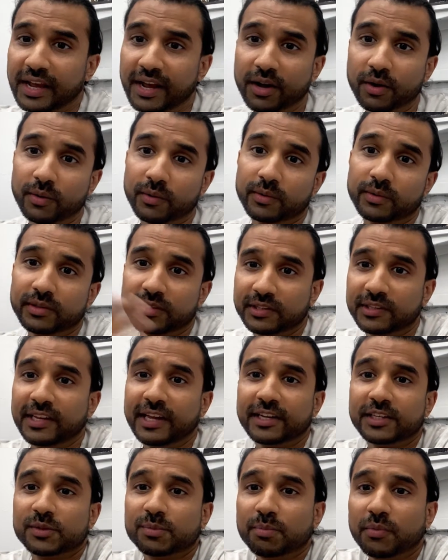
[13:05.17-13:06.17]
Now,
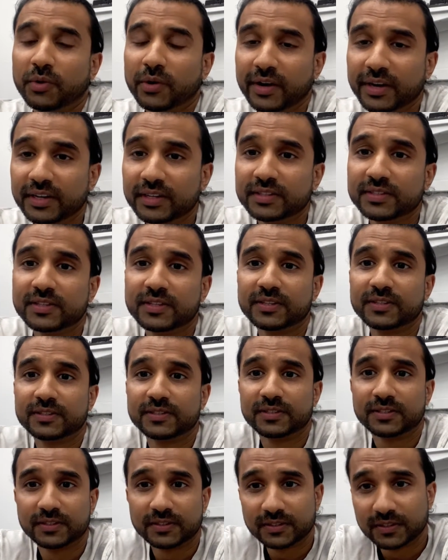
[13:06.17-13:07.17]
next point,
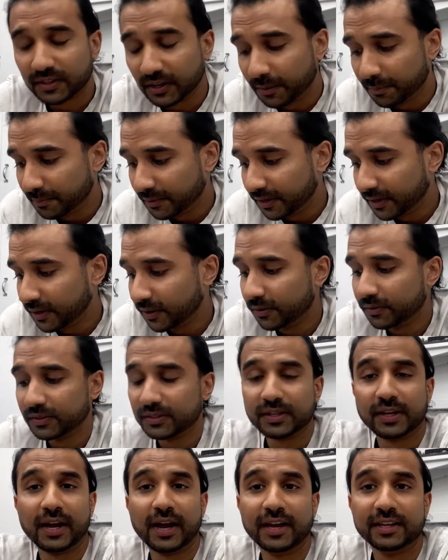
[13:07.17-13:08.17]

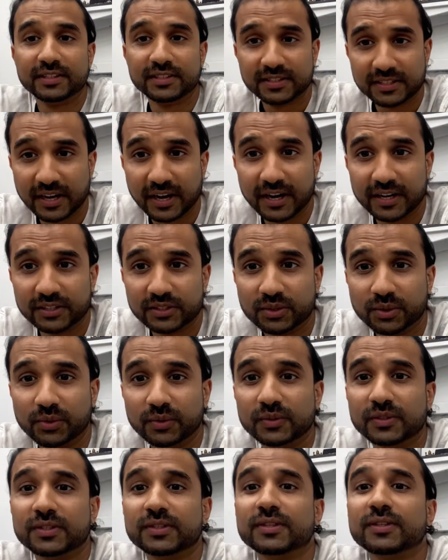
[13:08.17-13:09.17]
thumbnails and
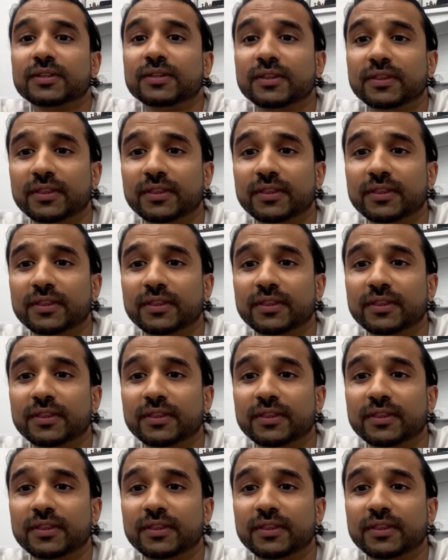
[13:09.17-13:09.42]
titles.